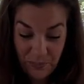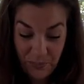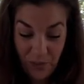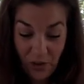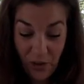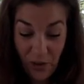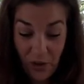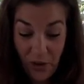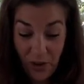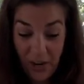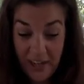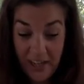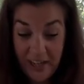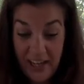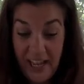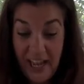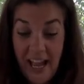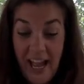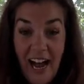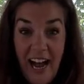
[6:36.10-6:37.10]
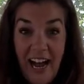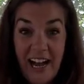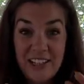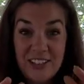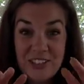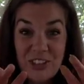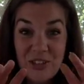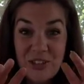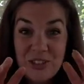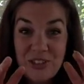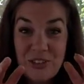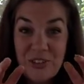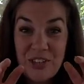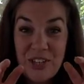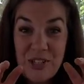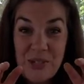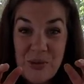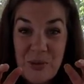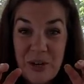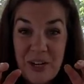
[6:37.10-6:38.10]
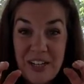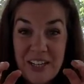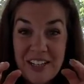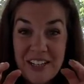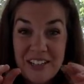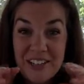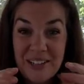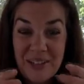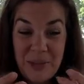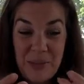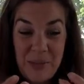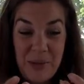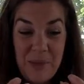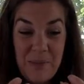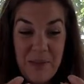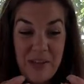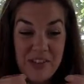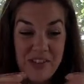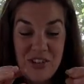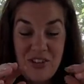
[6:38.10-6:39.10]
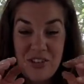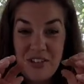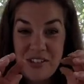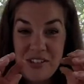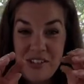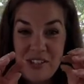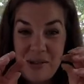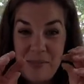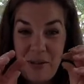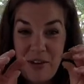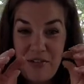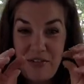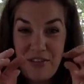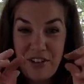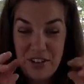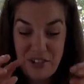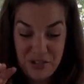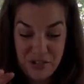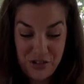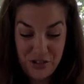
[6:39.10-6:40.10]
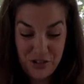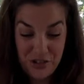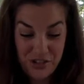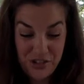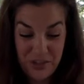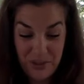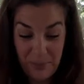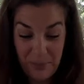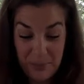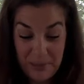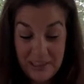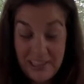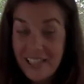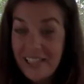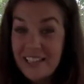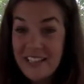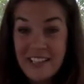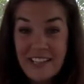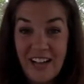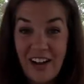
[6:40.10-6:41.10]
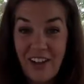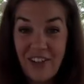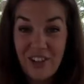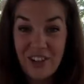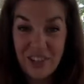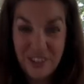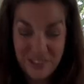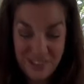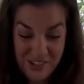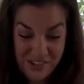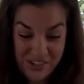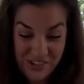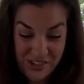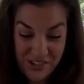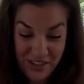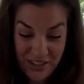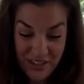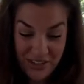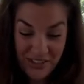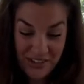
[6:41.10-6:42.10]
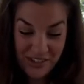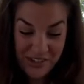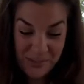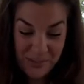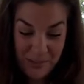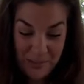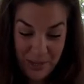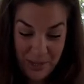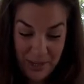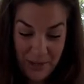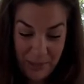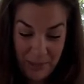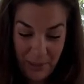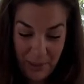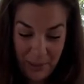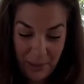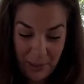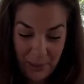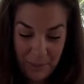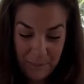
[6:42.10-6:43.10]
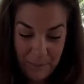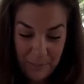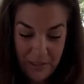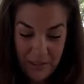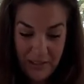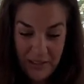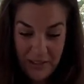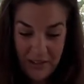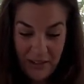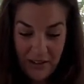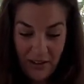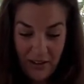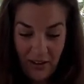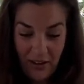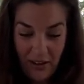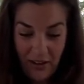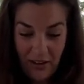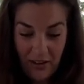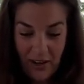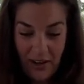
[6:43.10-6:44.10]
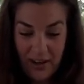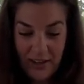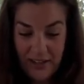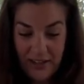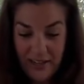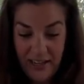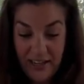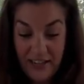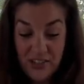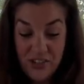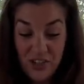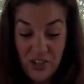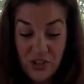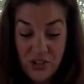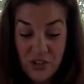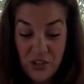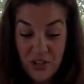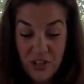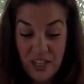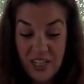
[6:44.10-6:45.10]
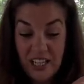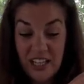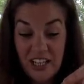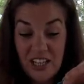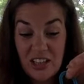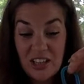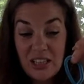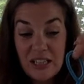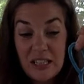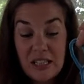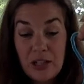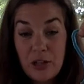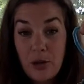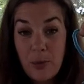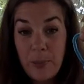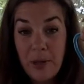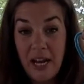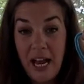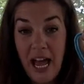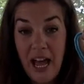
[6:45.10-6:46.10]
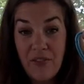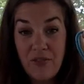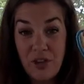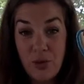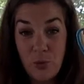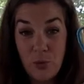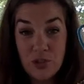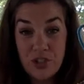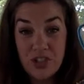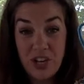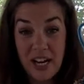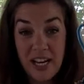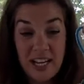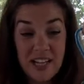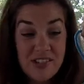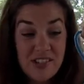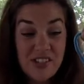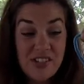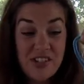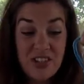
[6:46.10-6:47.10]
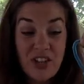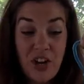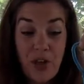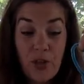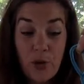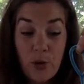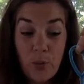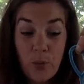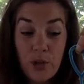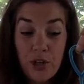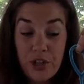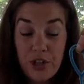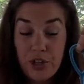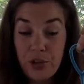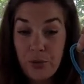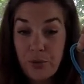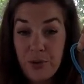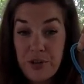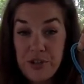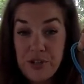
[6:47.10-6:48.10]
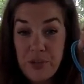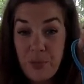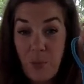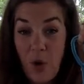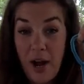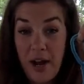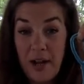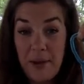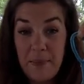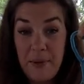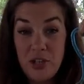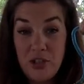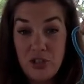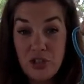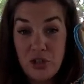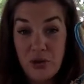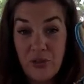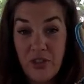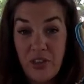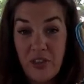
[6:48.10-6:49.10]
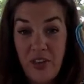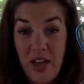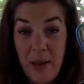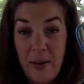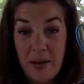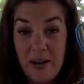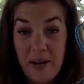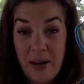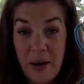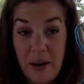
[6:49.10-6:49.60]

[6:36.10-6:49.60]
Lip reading: Alrighty, I told you things were going to get a little bit messy. You can see my fingers are just completely covered in this peanut butter. All right, and it's also going to get a little bit heavy, which I guess is another really good reason why I made sure that